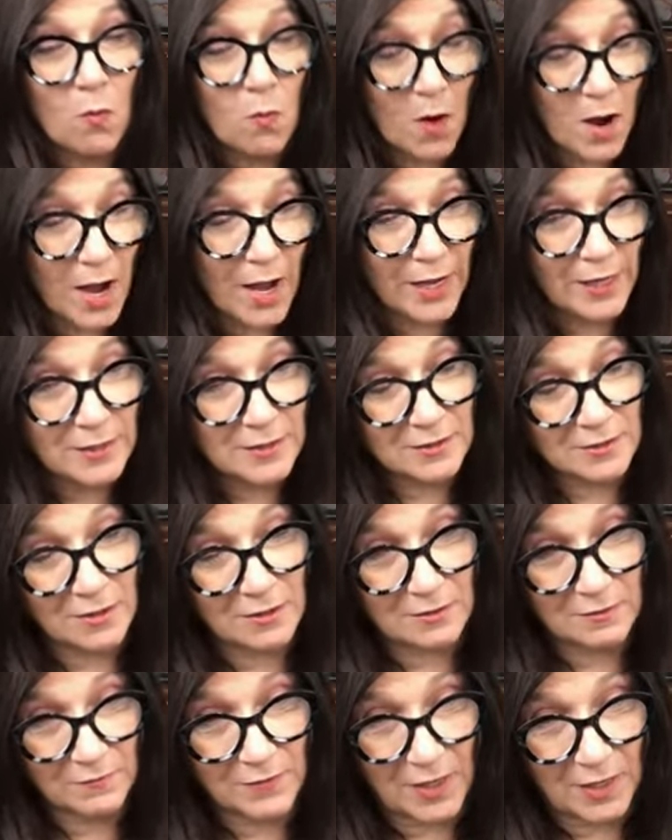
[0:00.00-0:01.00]
Why is
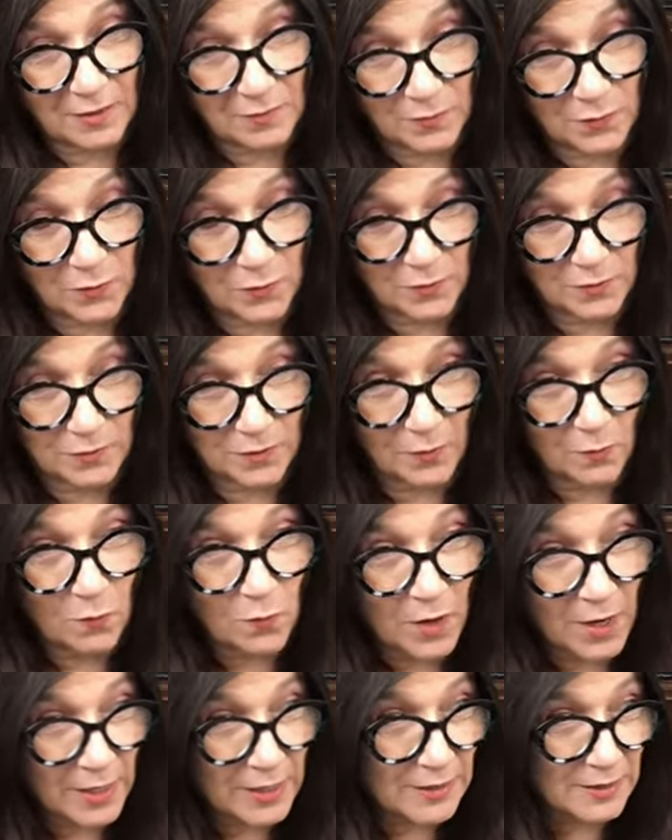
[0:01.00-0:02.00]
all of that important?
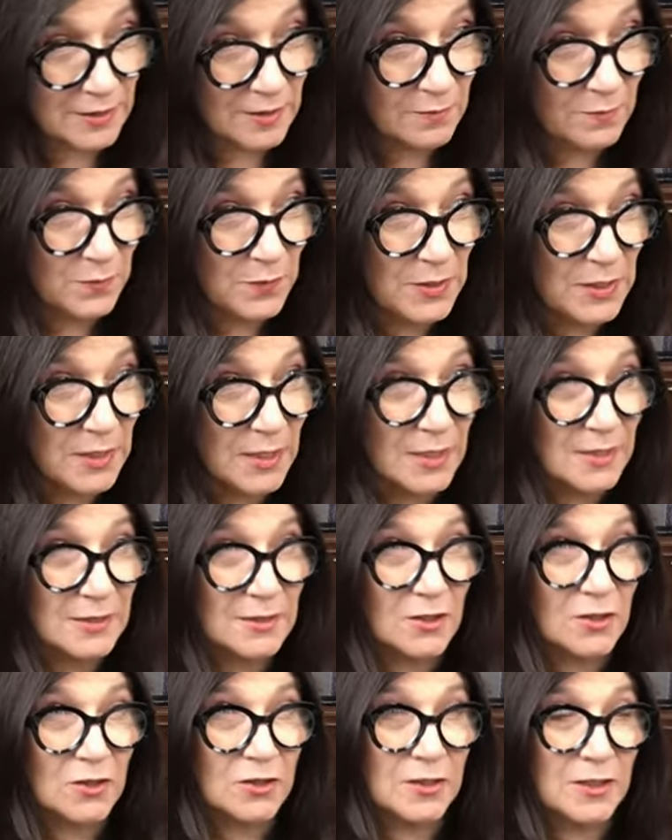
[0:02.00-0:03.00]
Why is it? Because
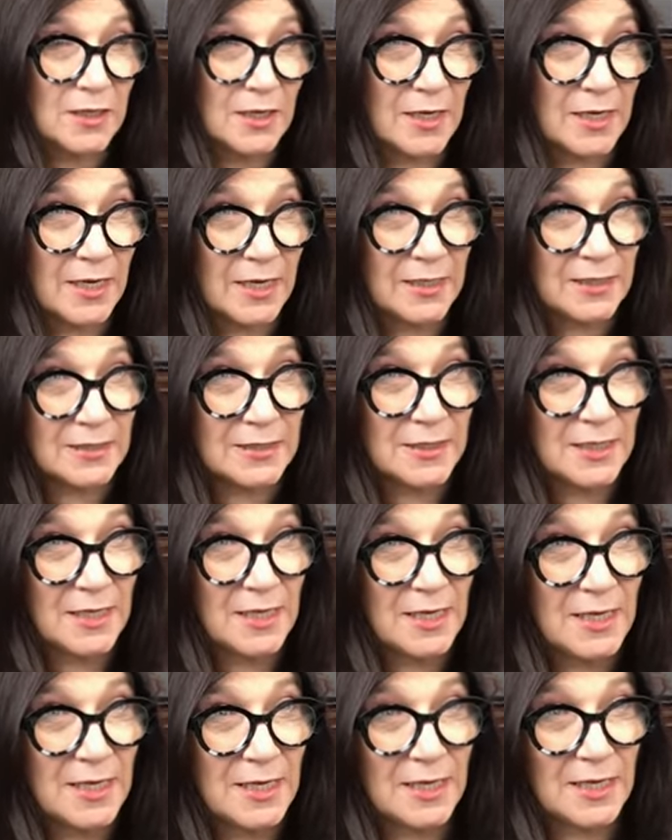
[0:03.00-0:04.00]
our gut
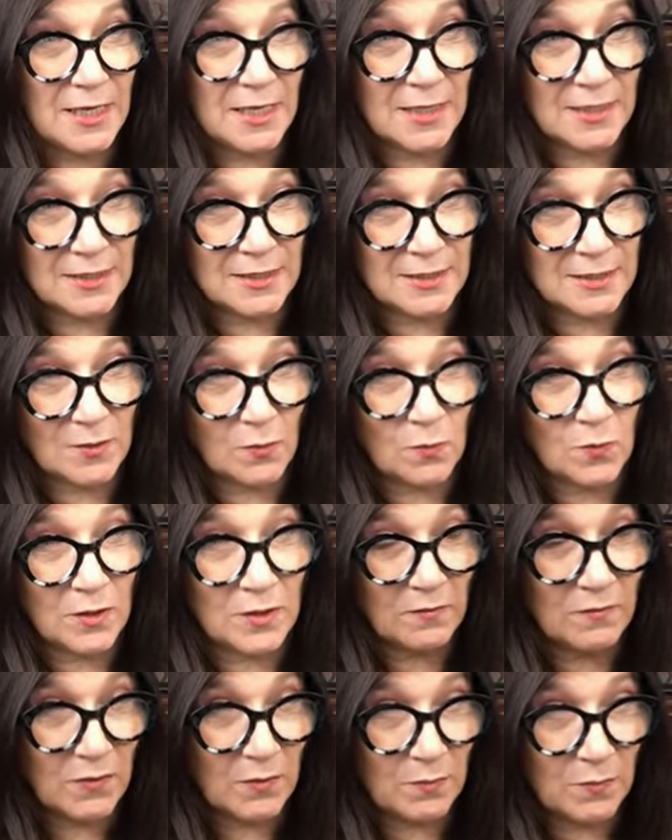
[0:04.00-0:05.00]
is
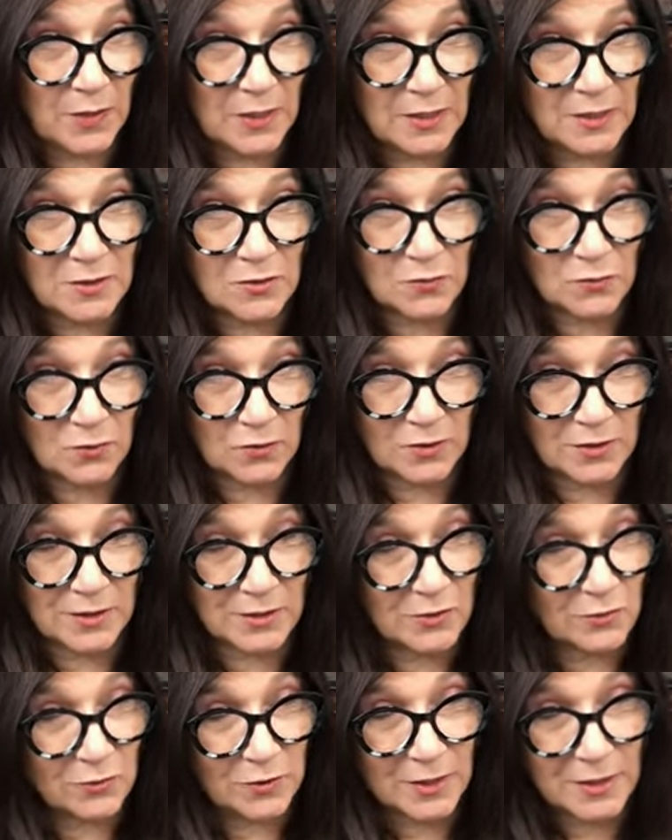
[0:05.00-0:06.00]
one of the biggest
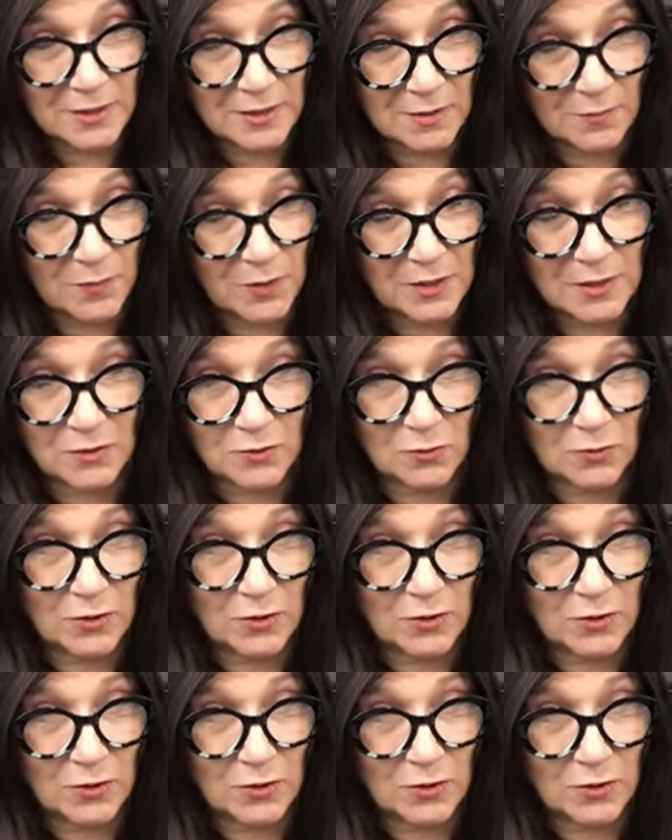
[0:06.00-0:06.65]
organs or is the biggest